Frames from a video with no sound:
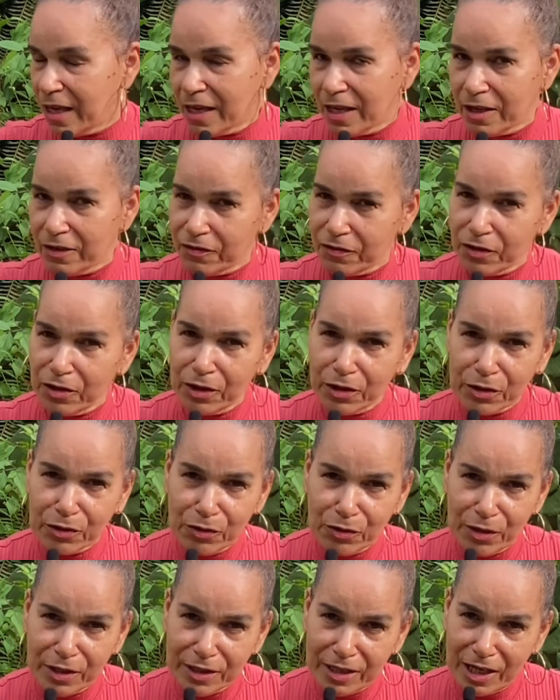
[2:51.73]
If you're
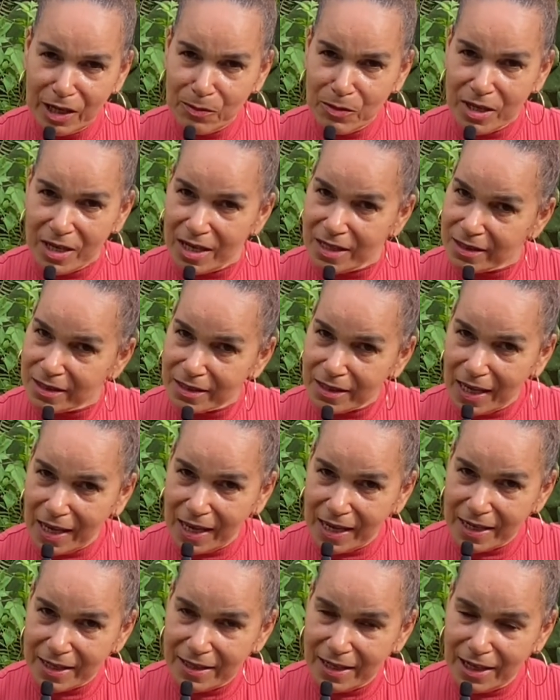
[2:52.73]
growing them
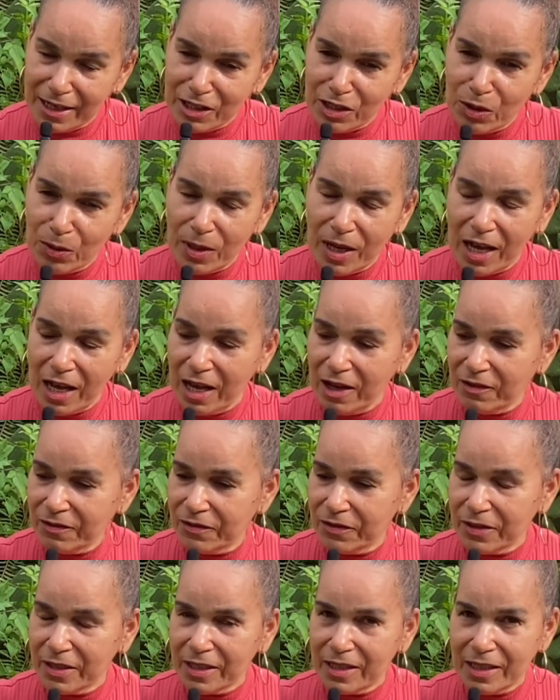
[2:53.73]
inside, then you'll
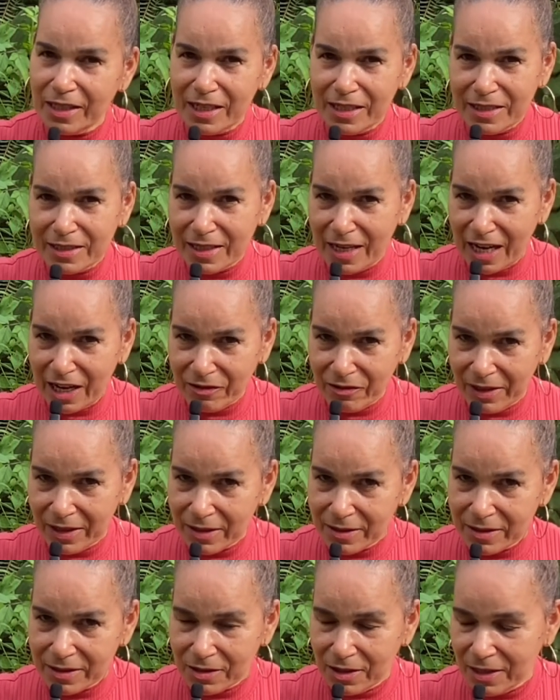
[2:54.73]
have
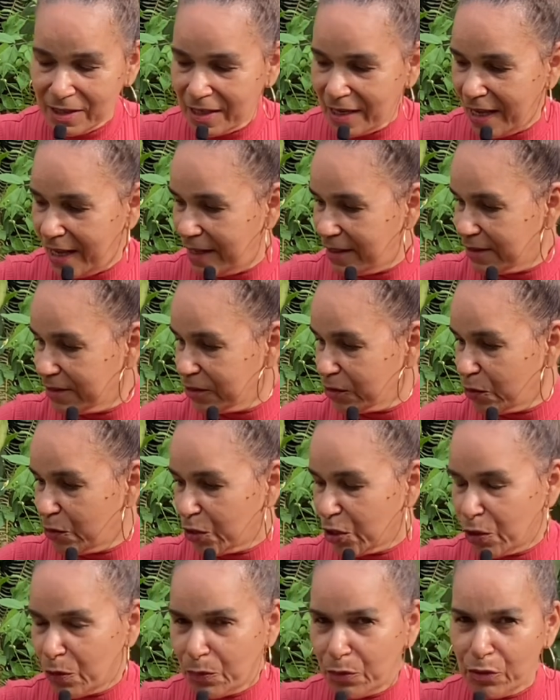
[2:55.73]
indirect sunlight, so
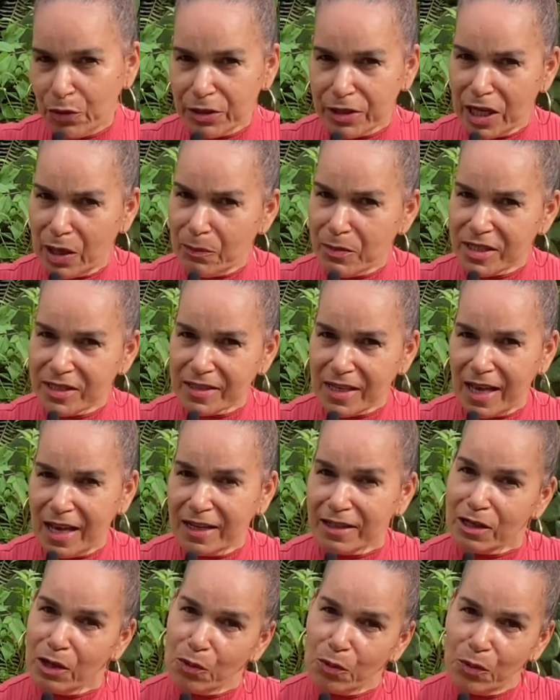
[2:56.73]
you put them
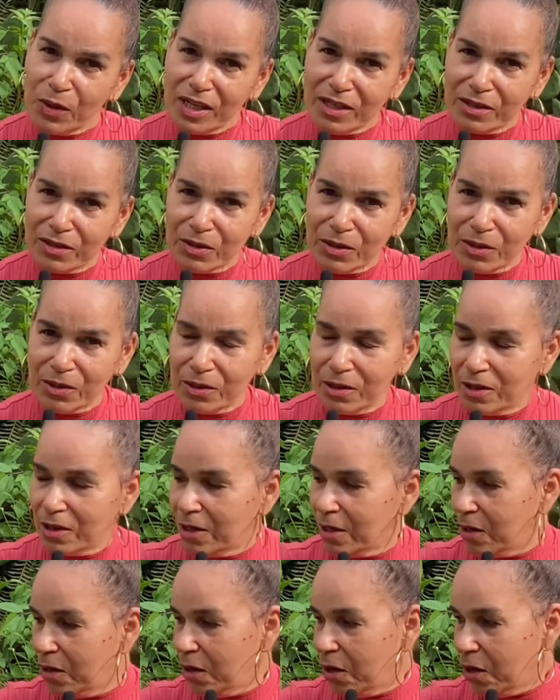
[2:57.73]
beside a window
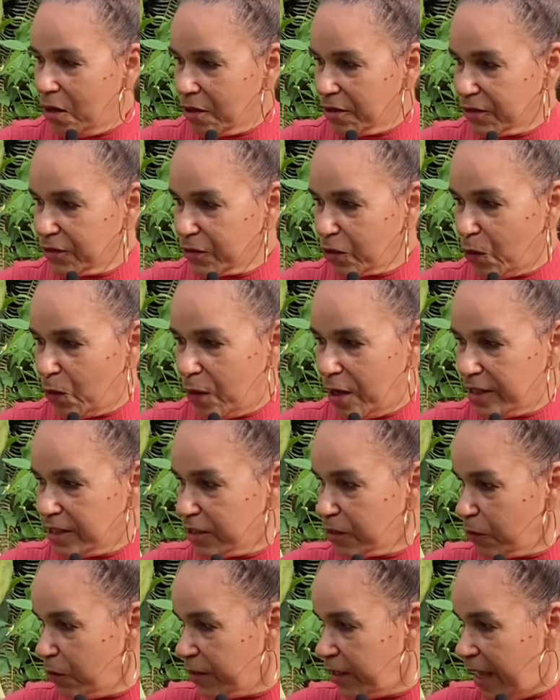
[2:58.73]
or so on,
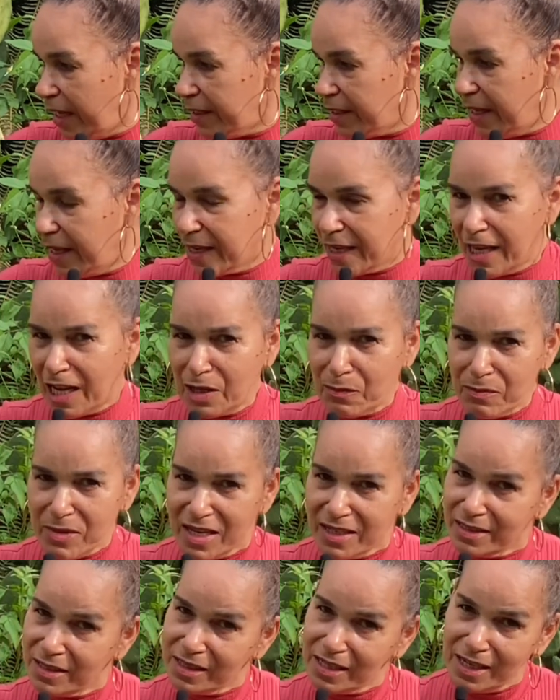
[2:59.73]
so that they can
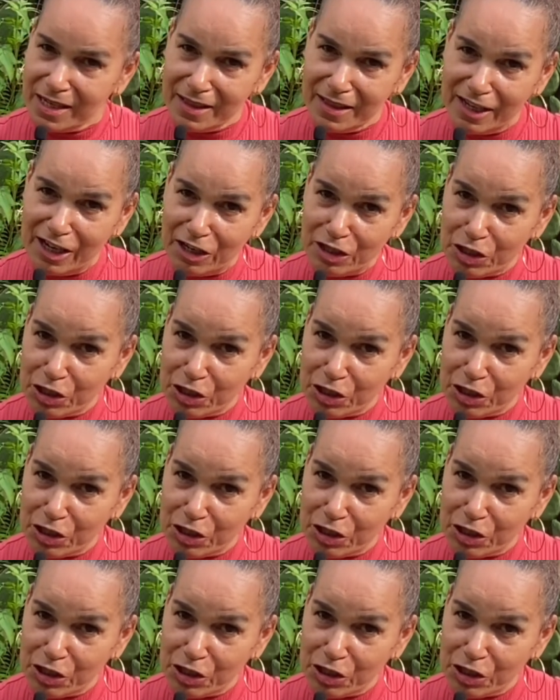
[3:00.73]
maintain their